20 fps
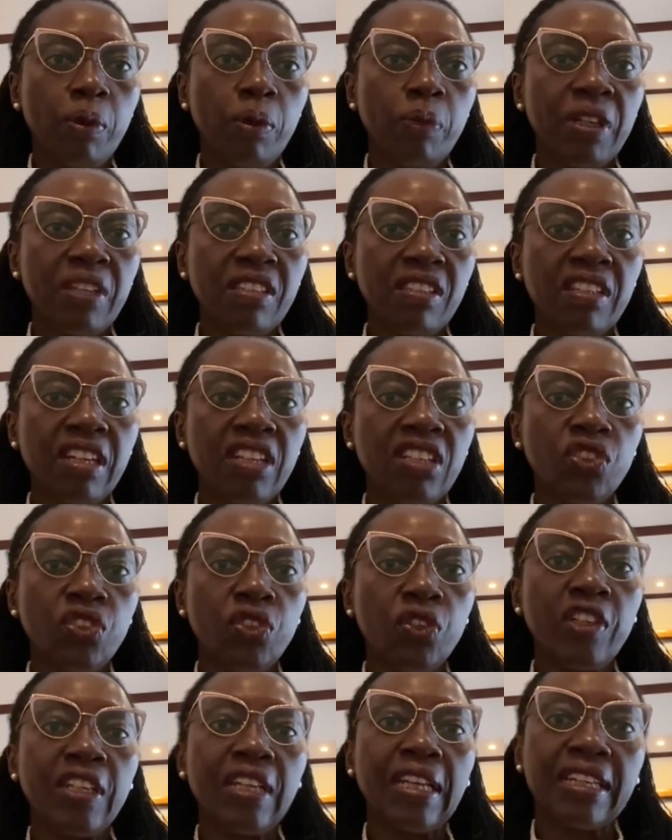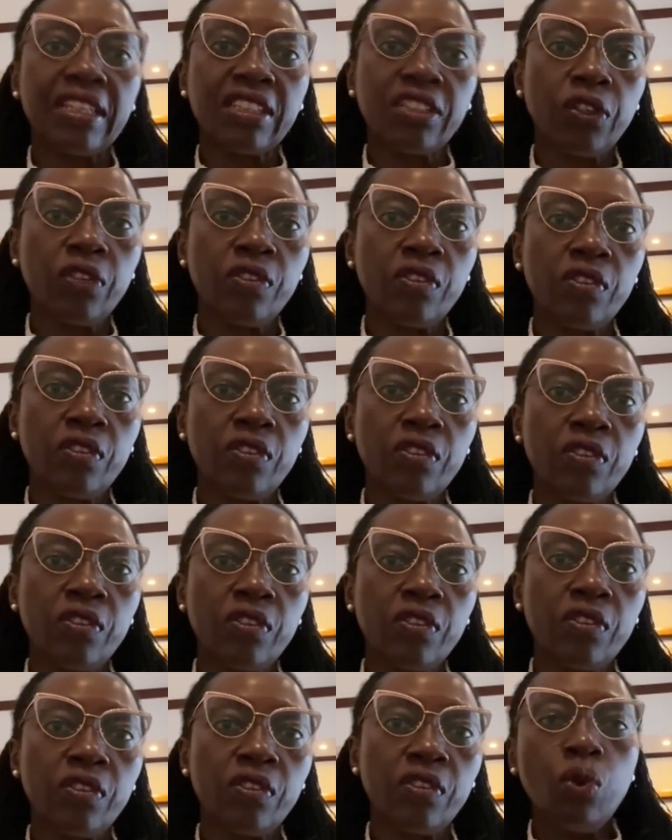will be presidential elections.
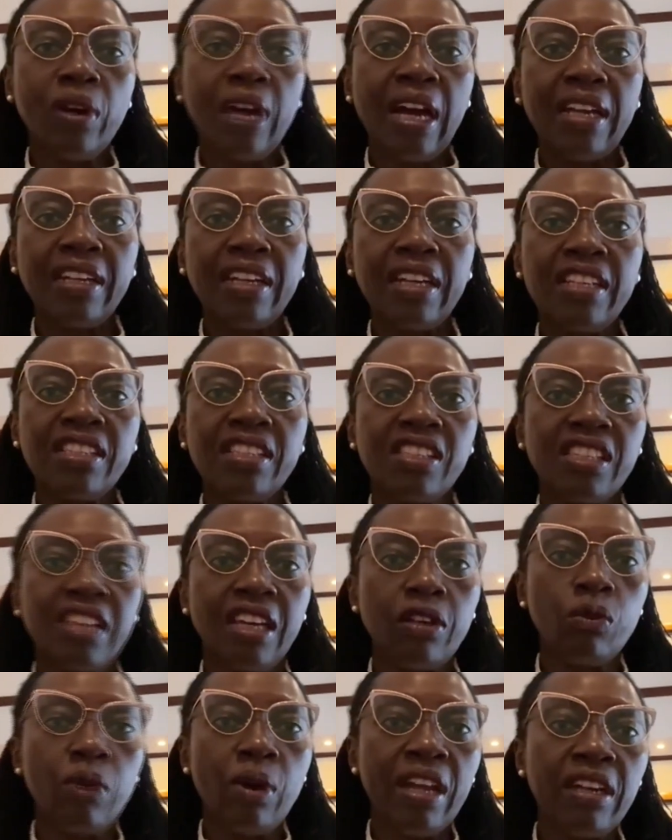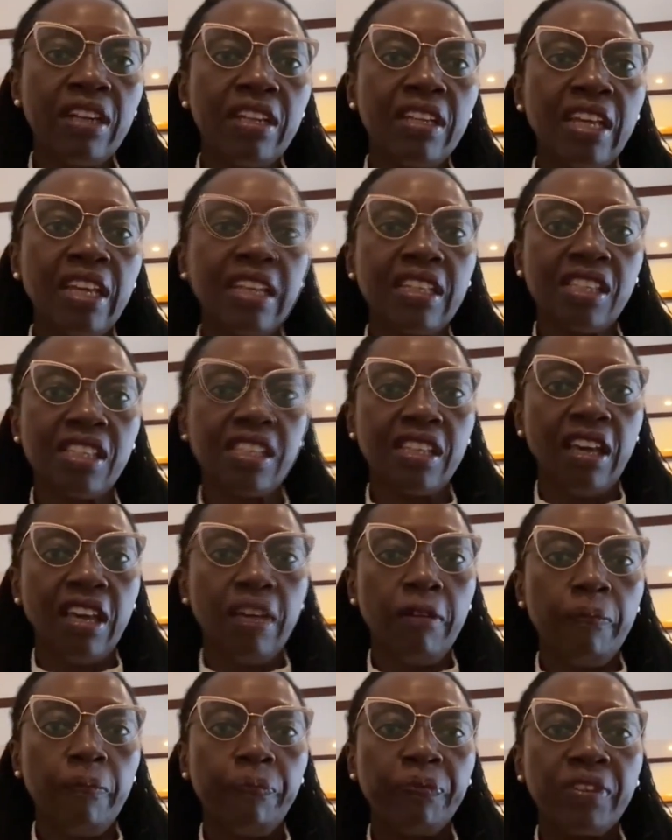In Uganda, it's January next
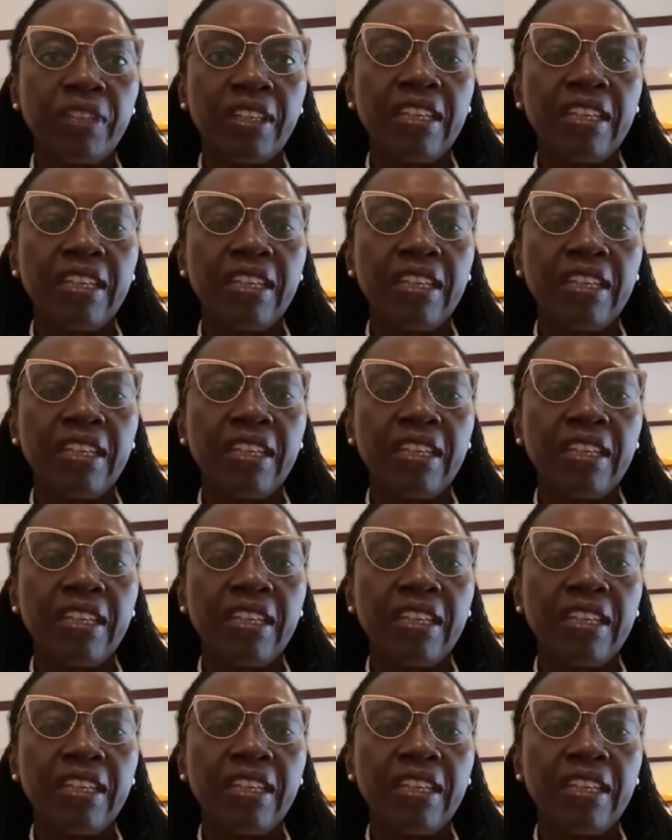year.